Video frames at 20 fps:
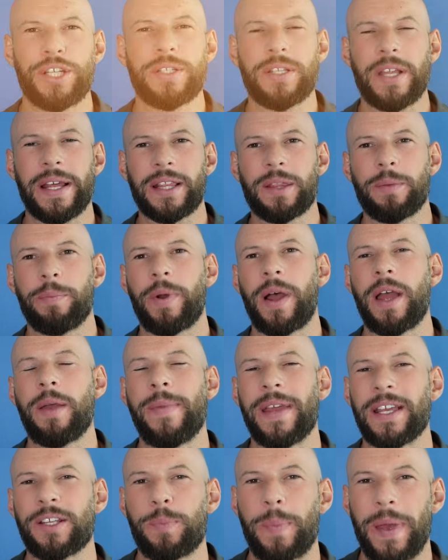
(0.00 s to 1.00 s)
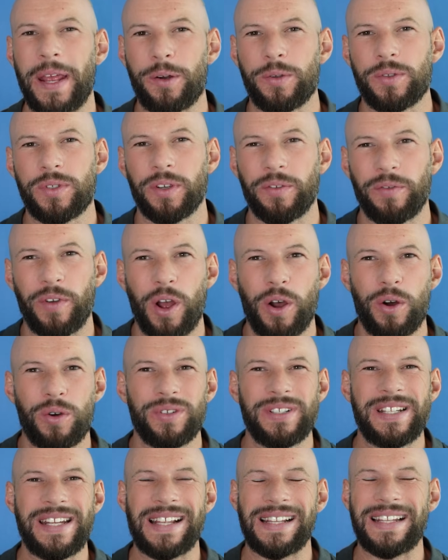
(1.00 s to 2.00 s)
just like the BioMax panels of
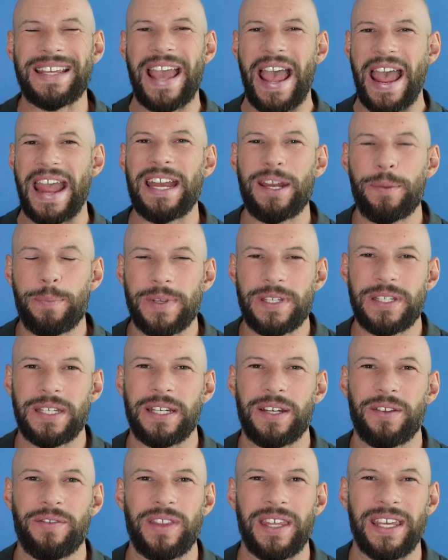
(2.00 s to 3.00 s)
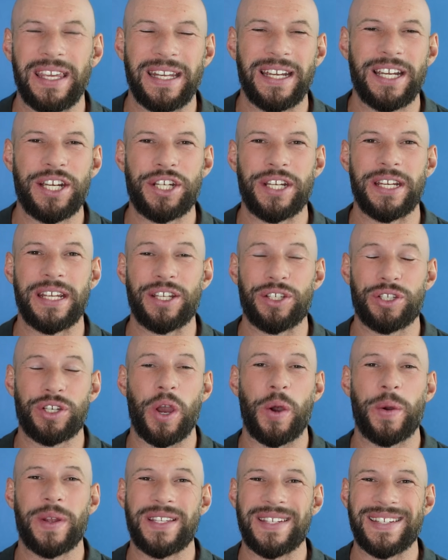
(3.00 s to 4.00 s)
old, nearly 80% of the energy is
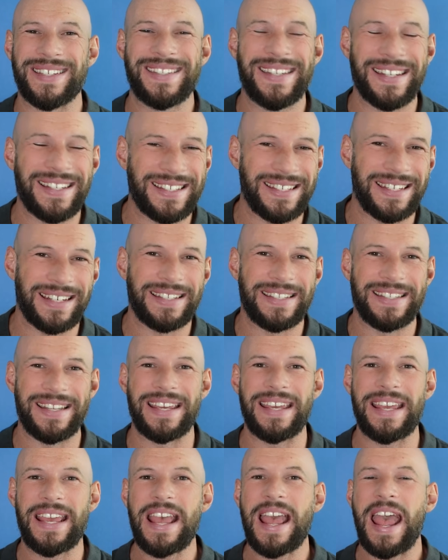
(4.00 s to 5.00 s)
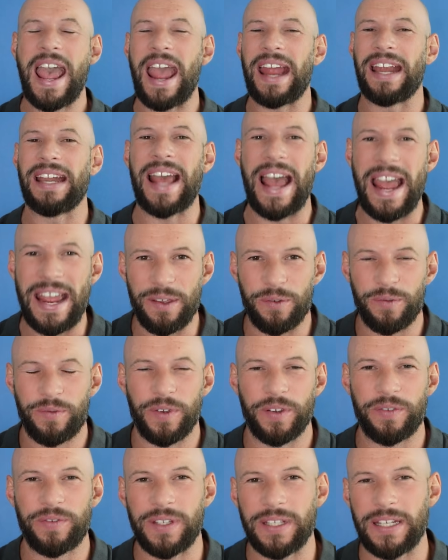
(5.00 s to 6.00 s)
going to 660 and
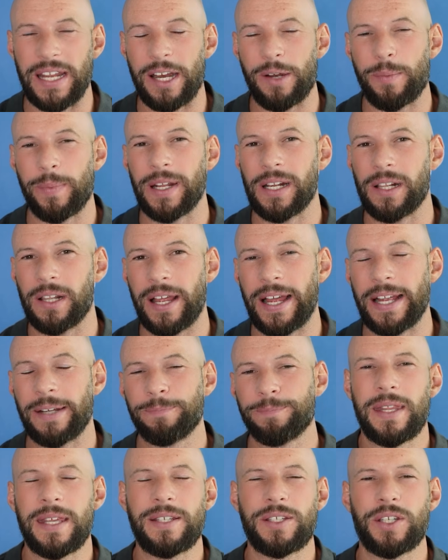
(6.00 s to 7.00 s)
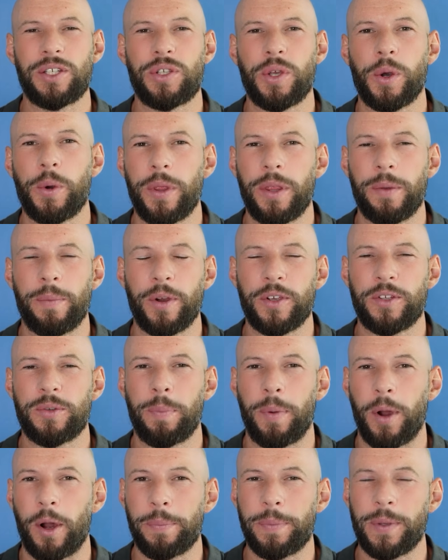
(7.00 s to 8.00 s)
850 nanometer light. These are two of the
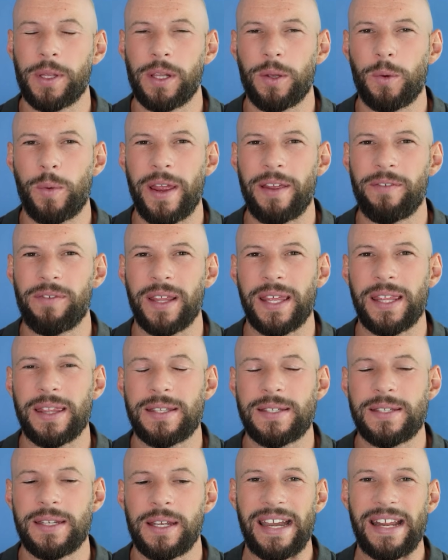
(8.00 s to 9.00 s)
most popular wavelengths,